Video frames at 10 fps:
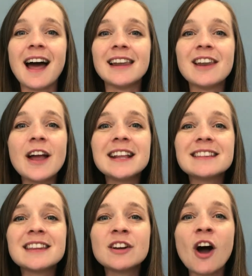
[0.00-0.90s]
Like
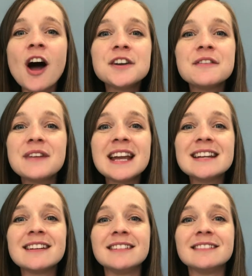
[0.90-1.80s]
the Garden of
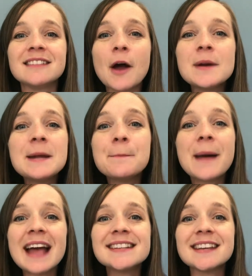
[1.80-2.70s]
Eden, only
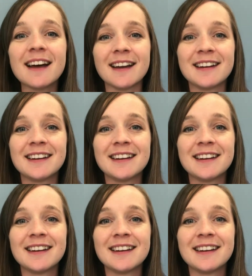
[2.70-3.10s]
better.